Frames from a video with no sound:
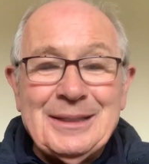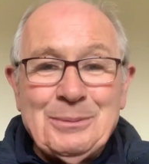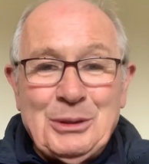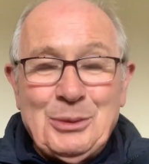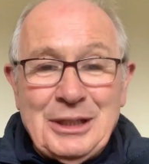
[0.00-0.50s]

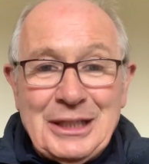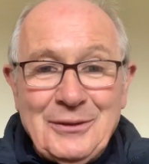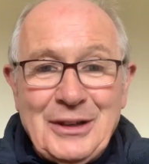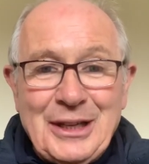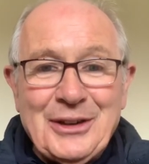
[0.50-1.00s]
between
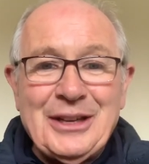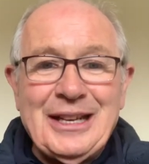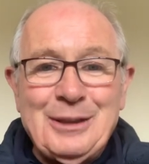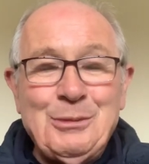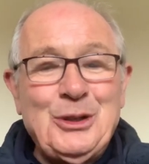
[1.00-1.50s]
Ivlera
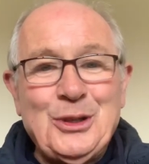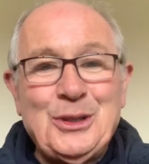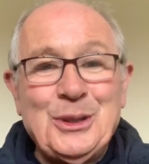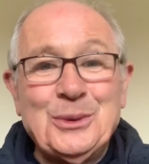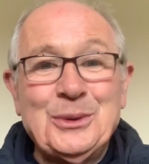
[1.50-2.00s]
and
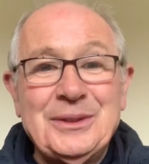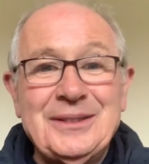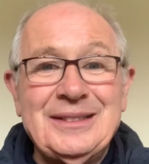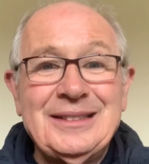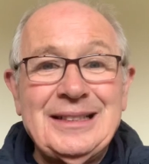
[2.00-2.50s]
Mitchelstown,
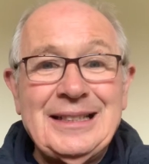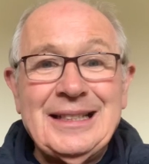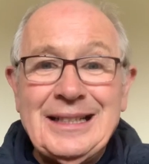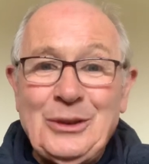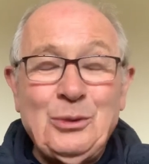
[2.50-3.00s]

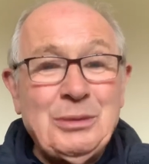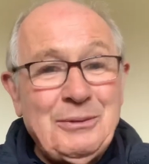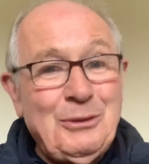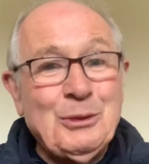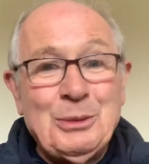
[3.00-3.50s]

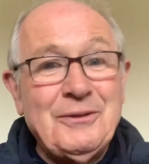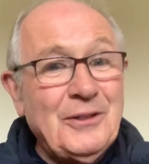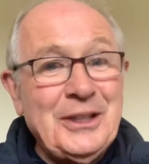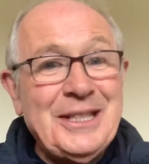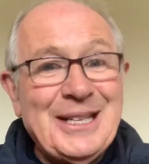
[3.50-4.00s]
you'd be
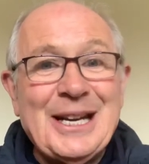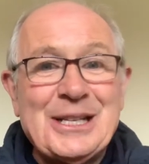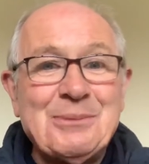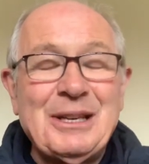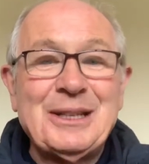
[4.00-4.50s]
finding it hard
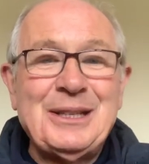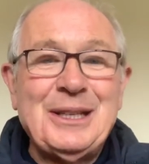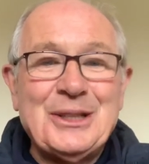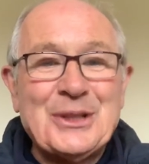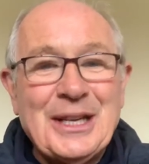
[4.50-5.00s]
to make a
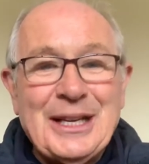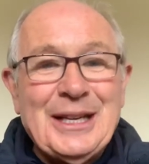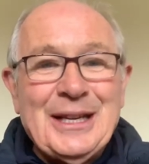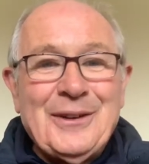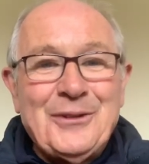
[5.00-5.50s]
case
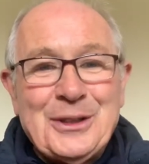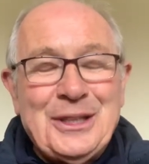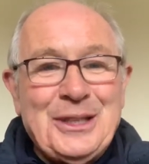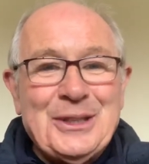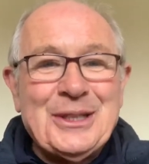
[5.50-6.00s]
for
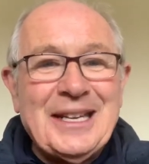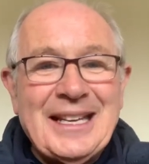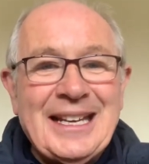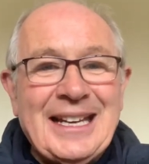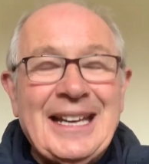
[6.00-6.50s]
these
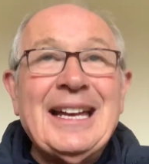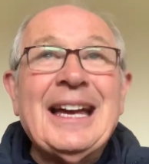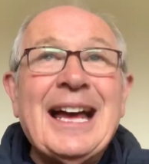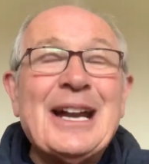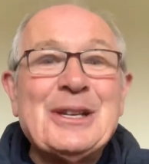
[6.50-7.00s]

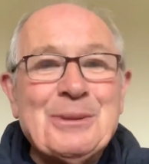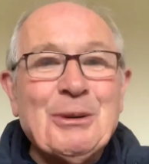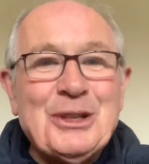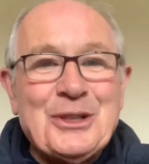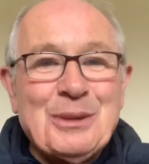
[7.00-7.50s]
Howdy
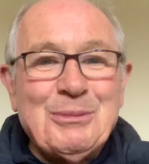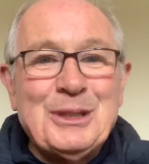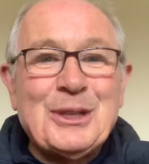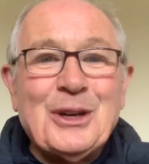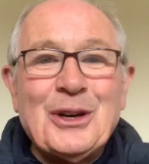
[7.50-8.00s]
boys of
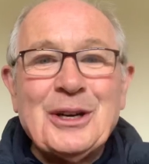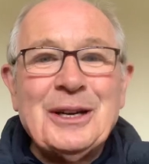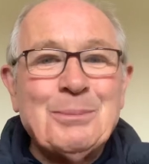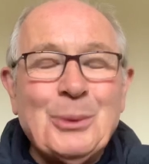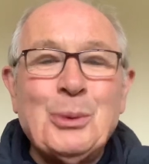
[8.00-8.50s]
Mid-Cork.
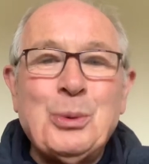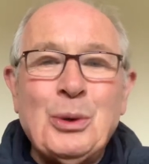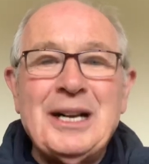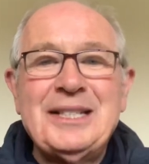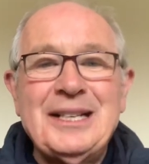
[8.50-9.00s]
But
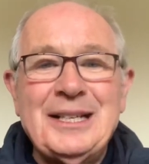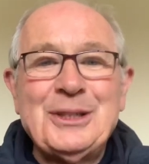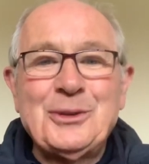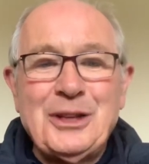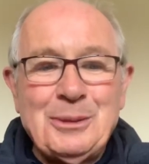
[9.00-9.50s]
what an
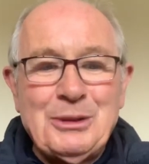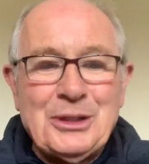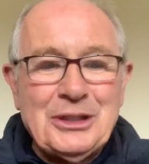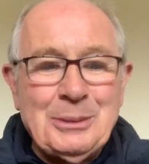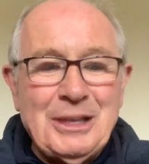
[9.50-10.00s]
incredible
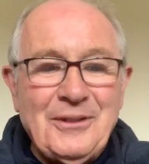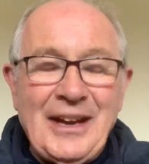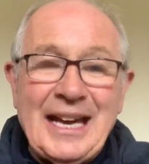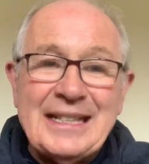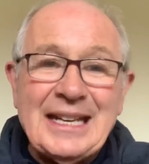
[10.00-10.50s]
time they've
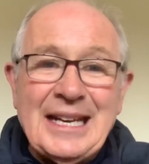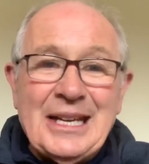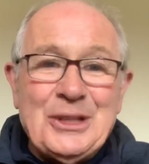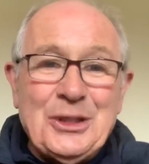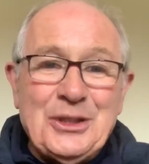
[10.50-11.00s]
had
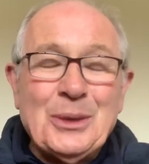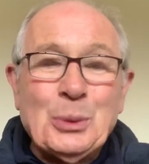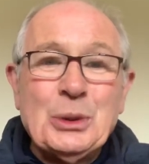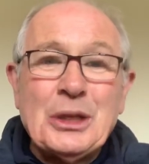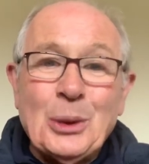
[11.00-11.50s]
since they
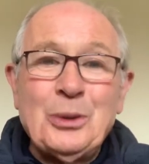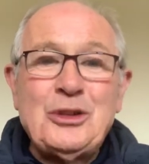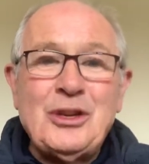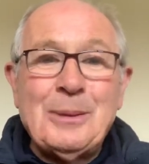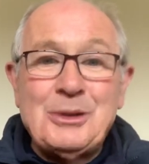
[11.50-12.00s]
won the county
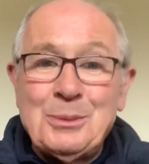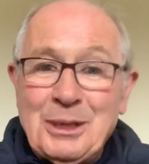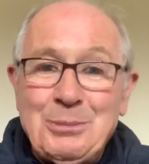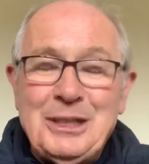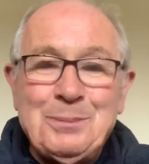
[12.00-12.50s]
championship. They beat